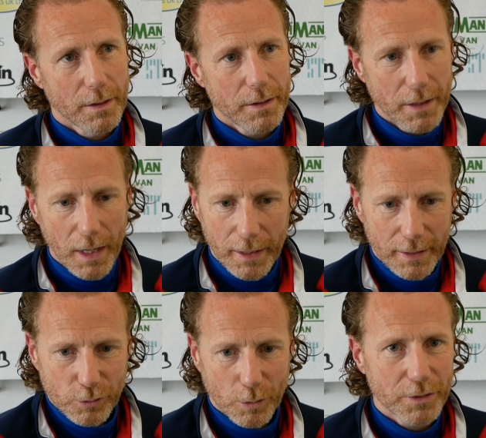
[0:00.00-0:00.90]
Yeah,
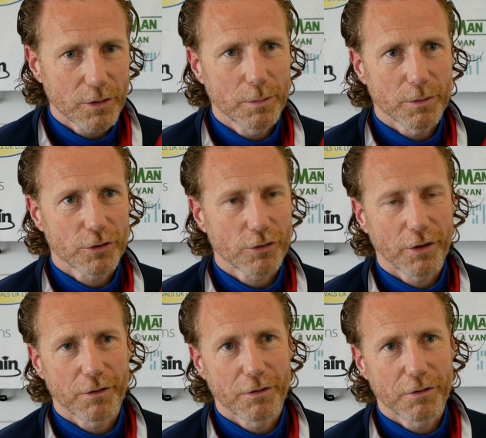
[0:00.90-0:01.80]
and that's what we're doing. We're just
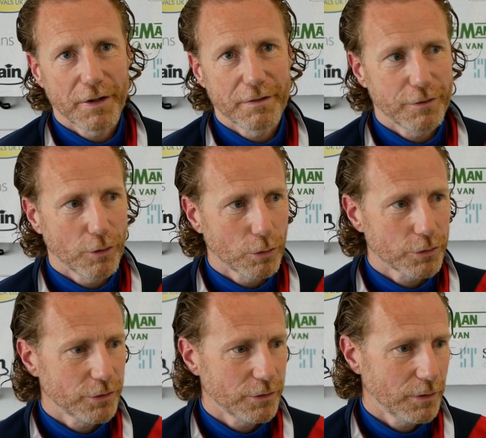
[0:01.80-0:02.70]
trying to
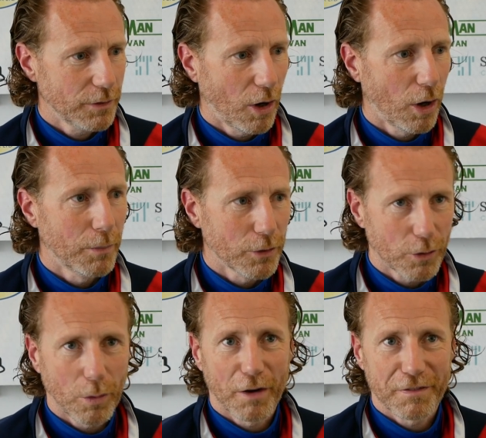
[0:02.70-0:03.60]
reinforce our
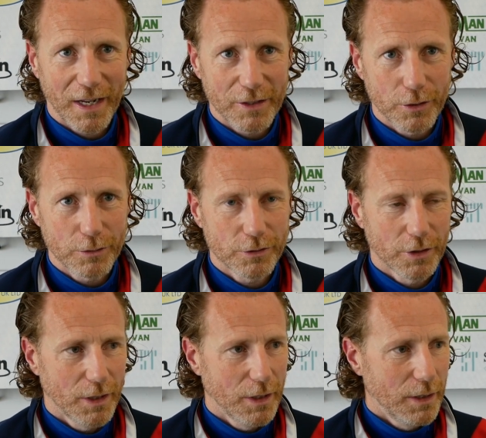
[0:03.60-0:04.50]
model, our
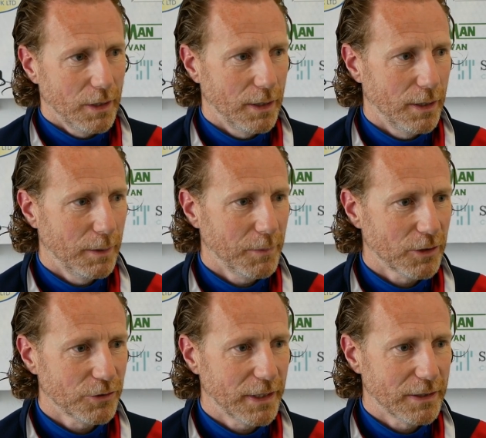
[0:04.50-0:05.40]
values.
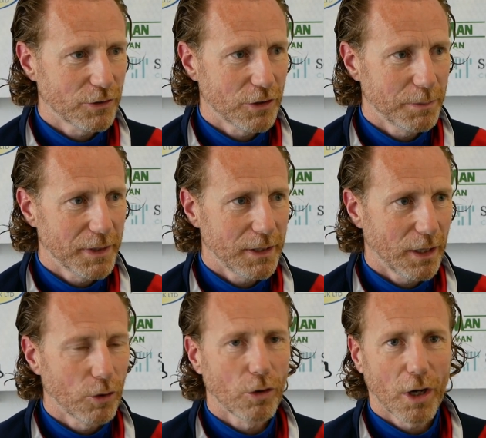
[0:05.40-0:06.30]
Like I said, it's going to be
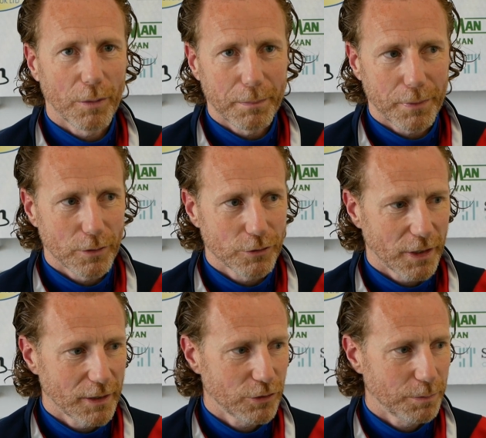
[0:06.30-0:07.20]
an ongoing
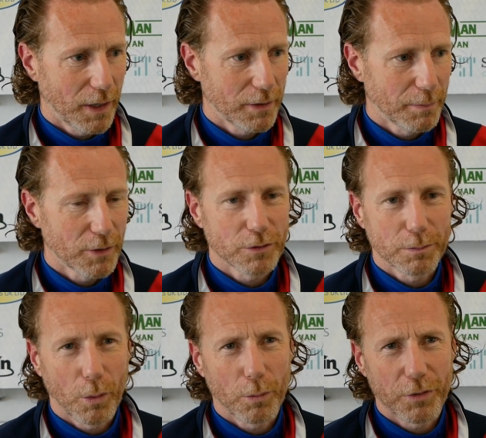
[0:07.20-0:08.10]
process, but the most
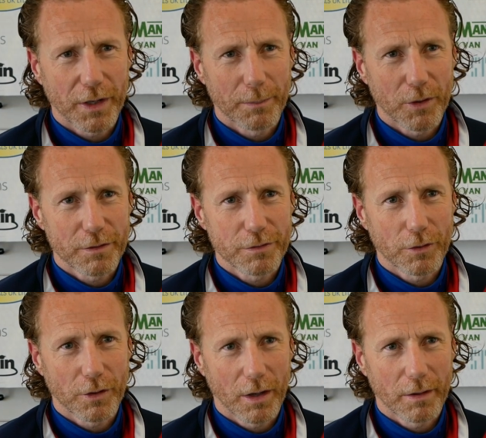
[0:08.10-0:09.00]
important thing I'm looking
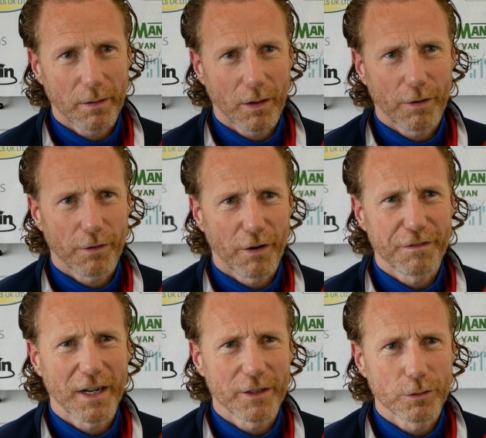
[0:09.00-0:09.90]
for are our
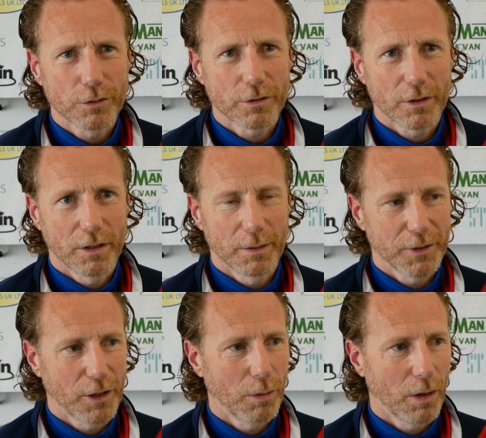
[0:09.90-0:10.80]
values,
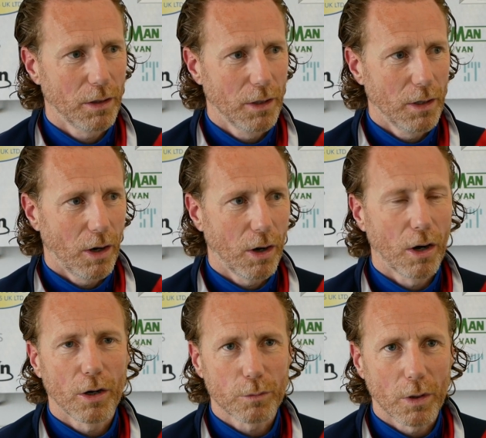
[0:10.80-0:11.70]
you know, our
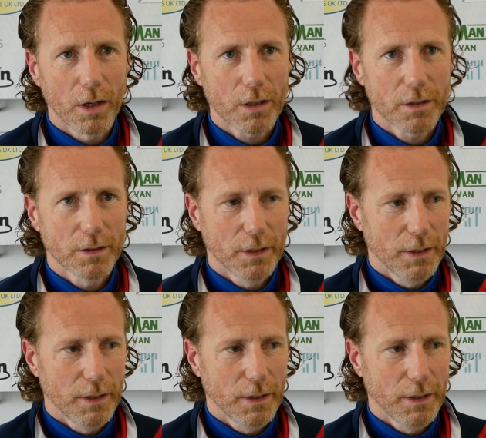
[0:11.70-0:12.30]
hard work,